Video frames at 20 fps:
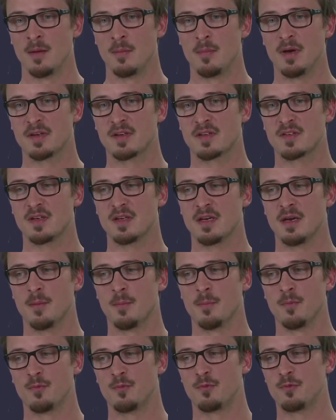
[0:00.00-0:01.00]
But
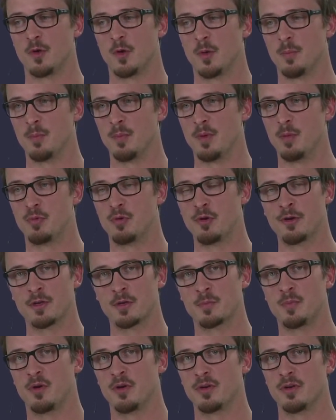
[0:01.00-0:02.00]
from a
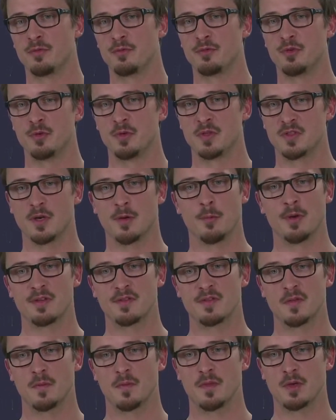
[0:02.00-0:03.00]
product point of view, it's
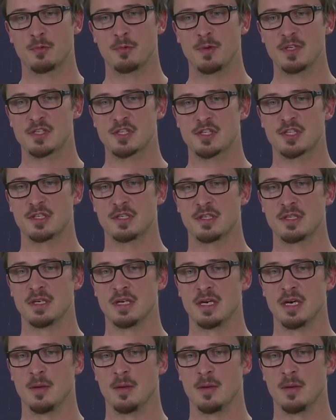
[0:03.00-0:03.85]
always the question,